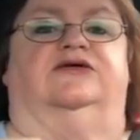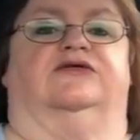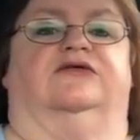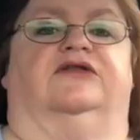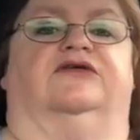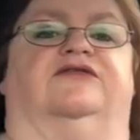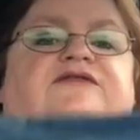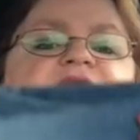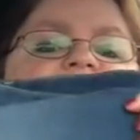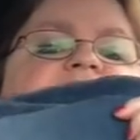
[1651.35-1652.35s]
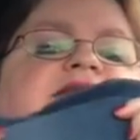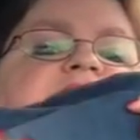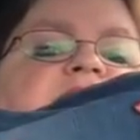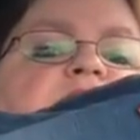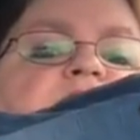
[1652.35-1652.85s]
They're faded
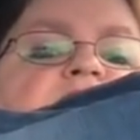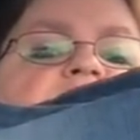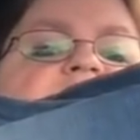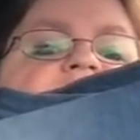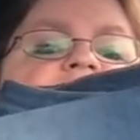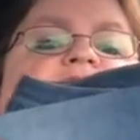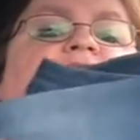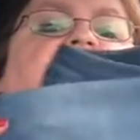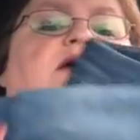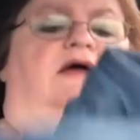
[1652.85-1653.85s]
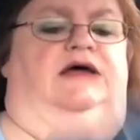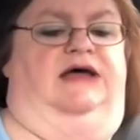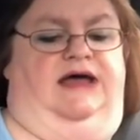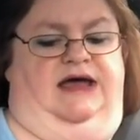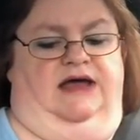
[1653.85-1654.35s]
down the middle of the leg
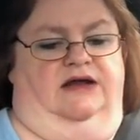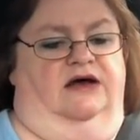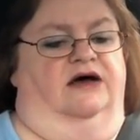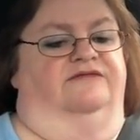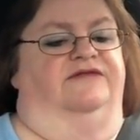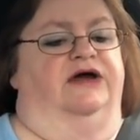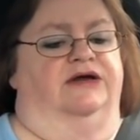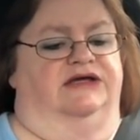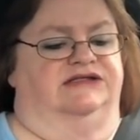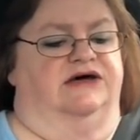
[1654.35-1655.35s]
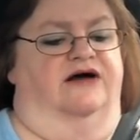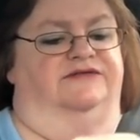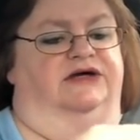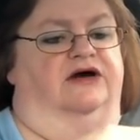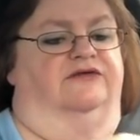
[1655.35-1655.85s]
and very
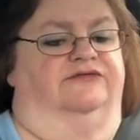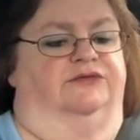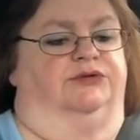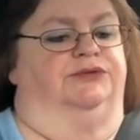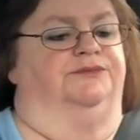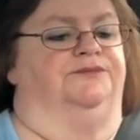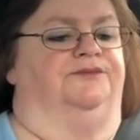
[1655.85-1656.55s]
soft and comfortable.